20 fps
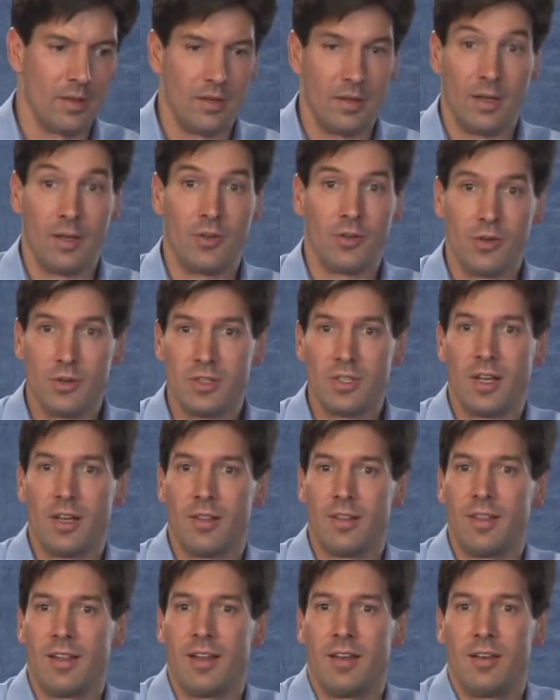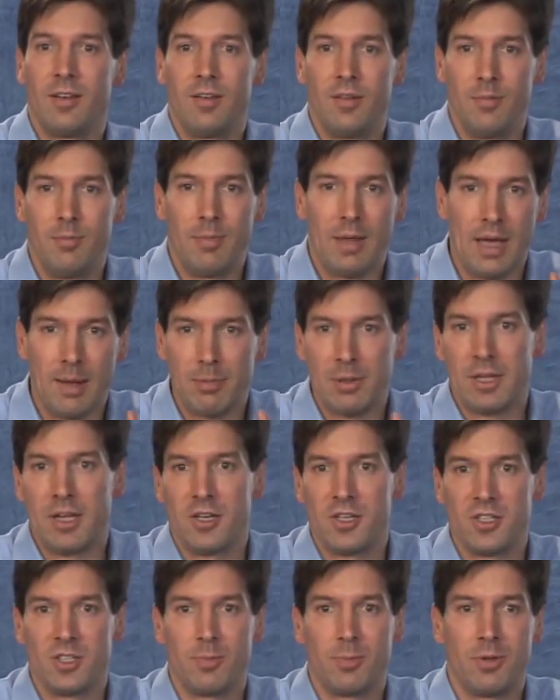It turns out that
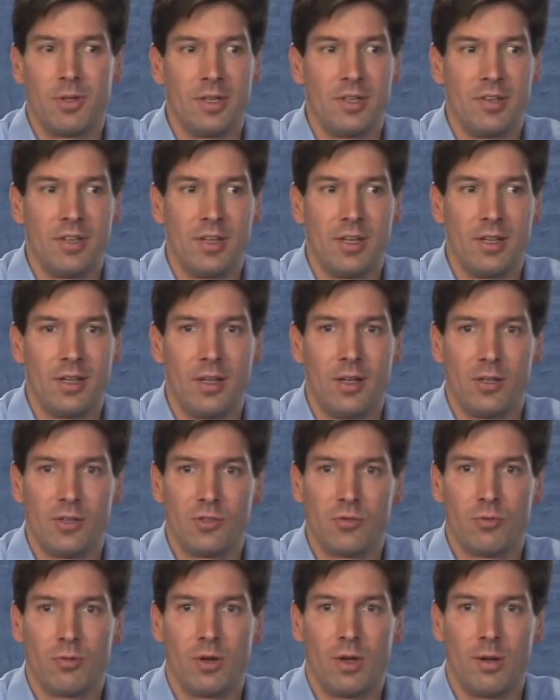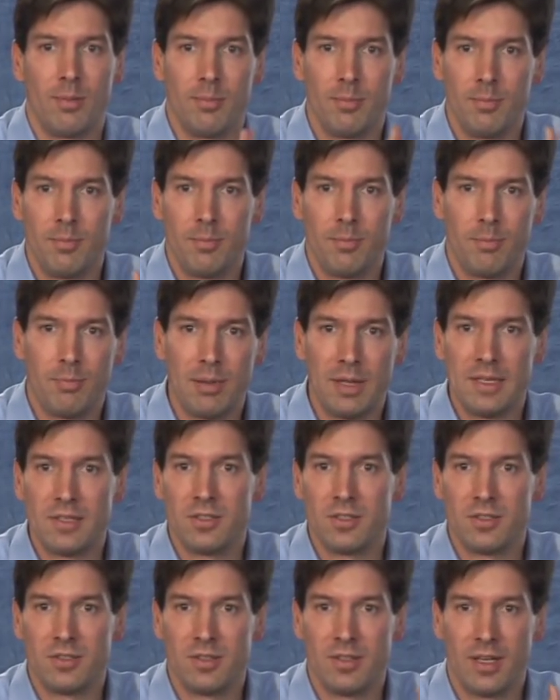applications pulling DLLs from
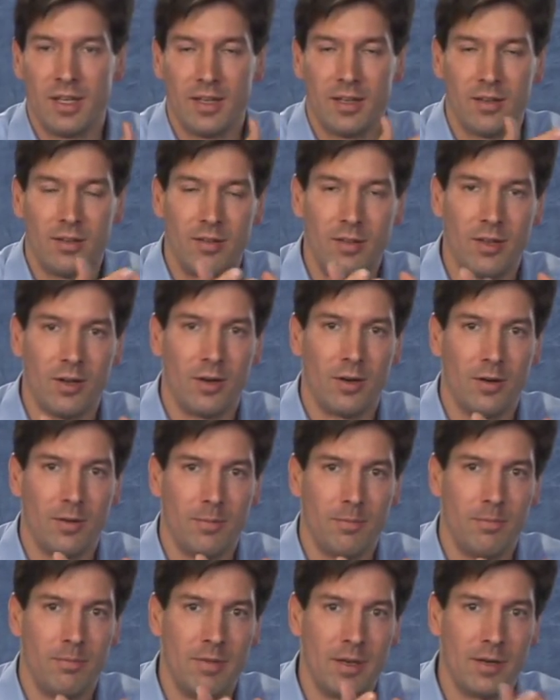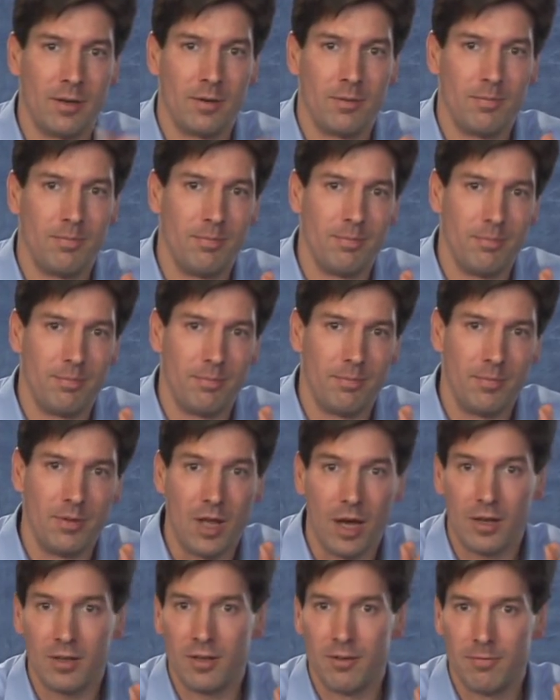places that they're
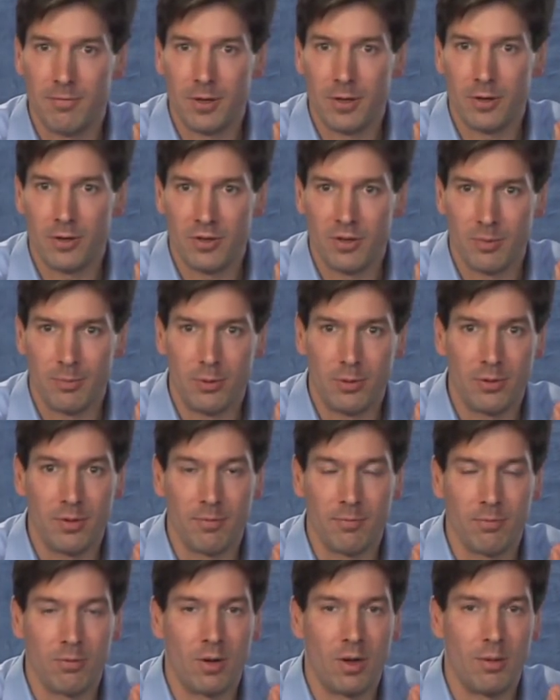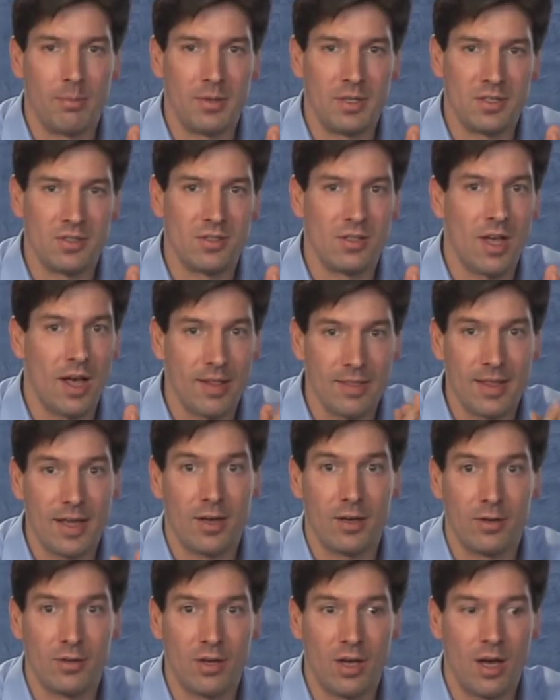not configured to pull them from is not that
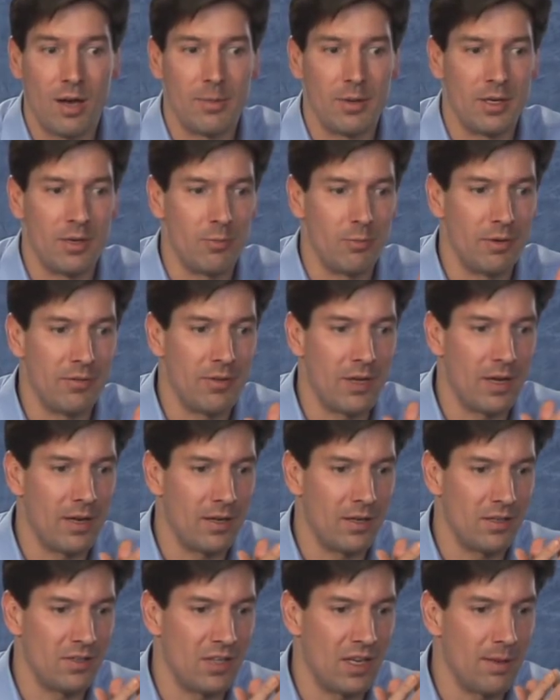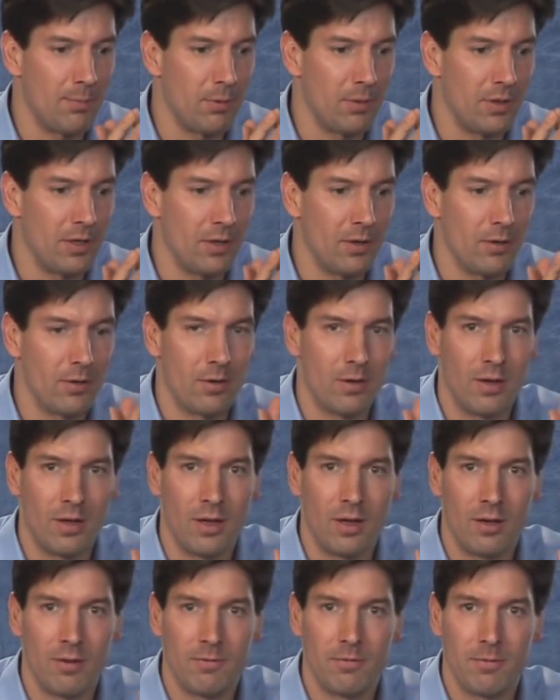uncommon. And we've got an example here
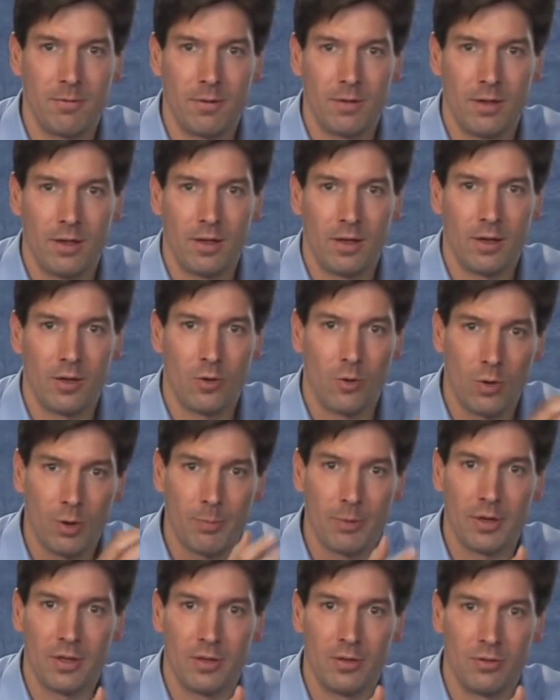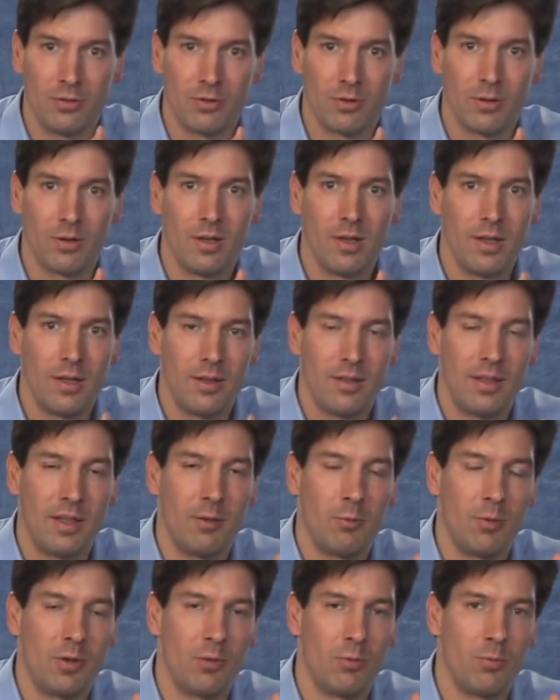of a corporate user that
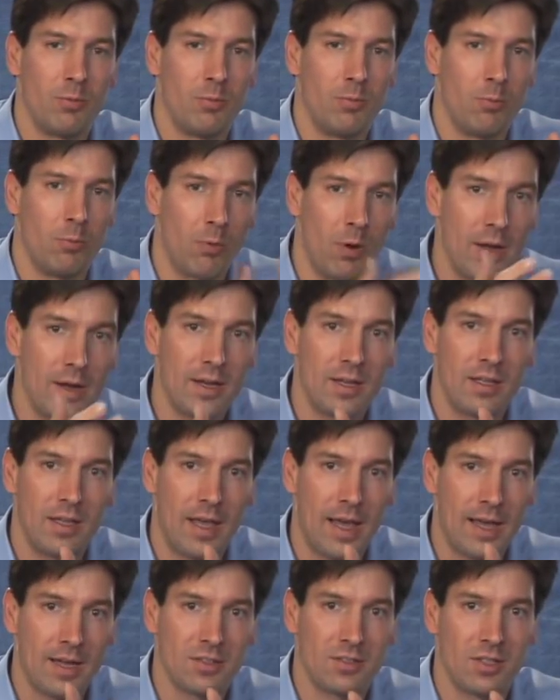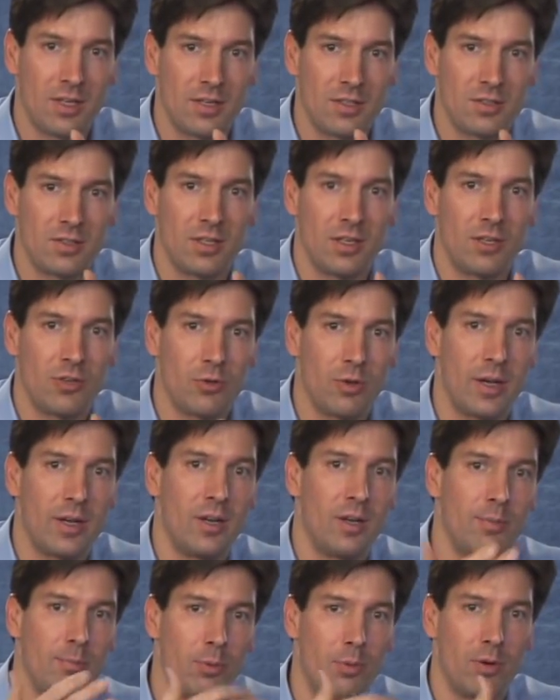would run Access and try to
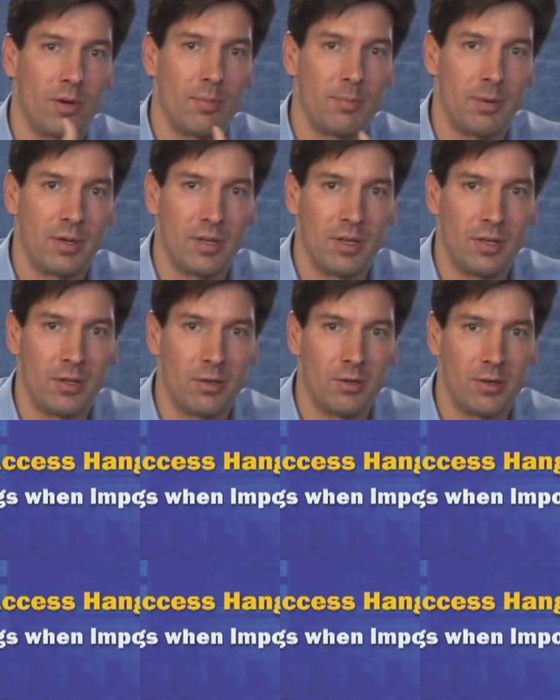import a particular